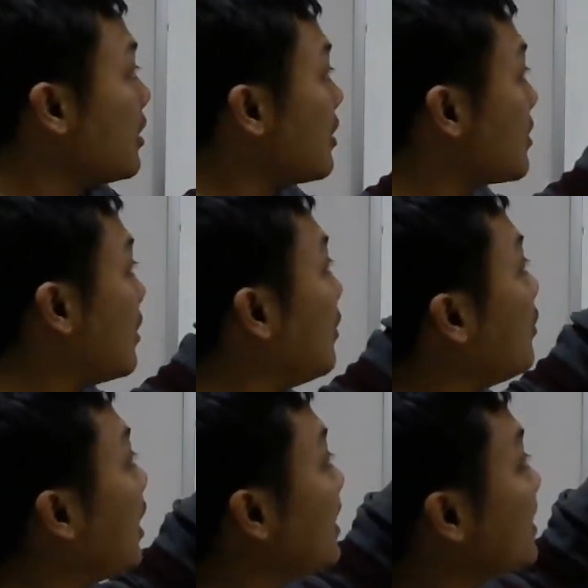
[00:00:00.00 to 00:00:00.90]

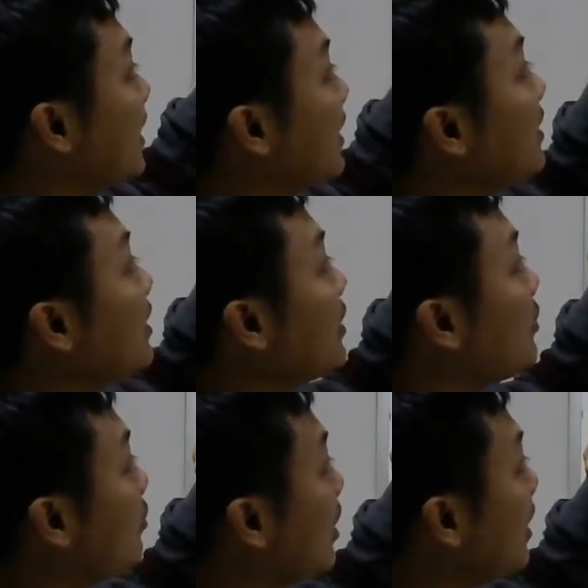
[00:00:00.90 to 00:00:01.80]
So I say
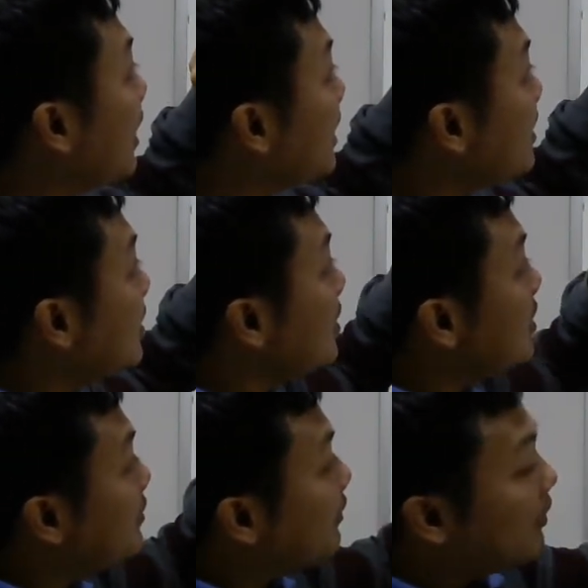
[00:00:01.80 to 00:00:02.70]
when x
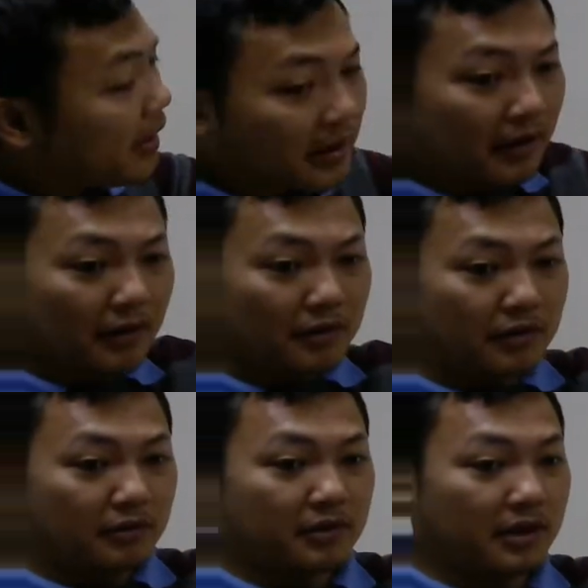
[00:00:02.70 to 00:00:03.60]
is very close
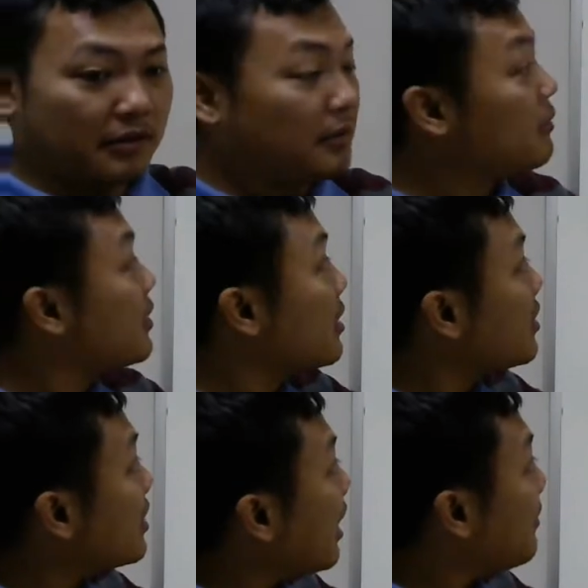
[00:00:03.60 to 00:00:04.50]
to 0,
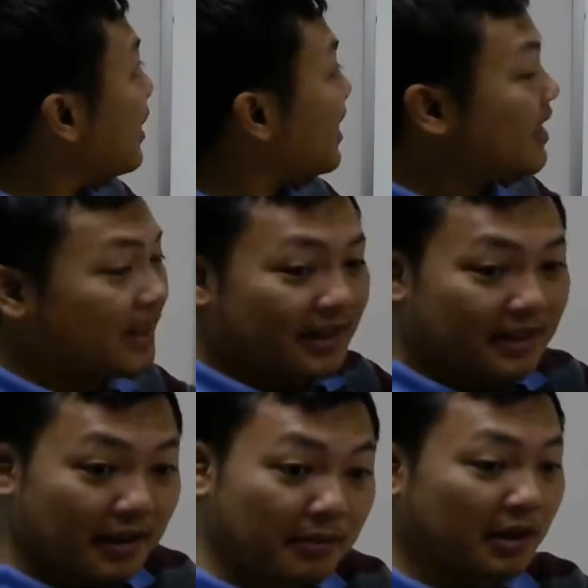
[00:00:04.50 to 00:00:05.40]
sine of x is
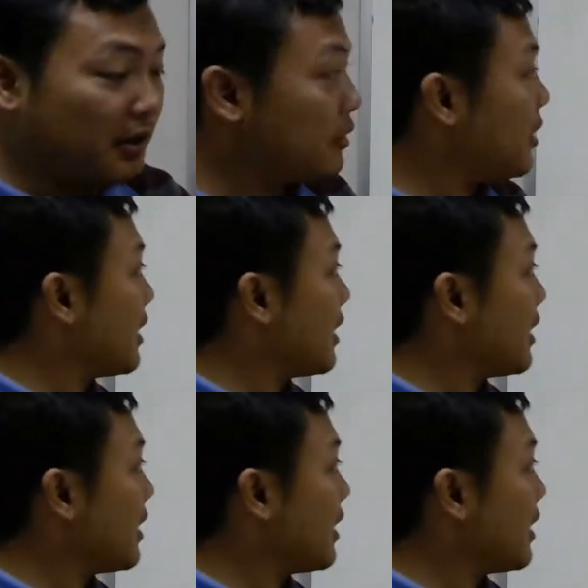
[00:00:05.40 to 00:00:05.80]
similar to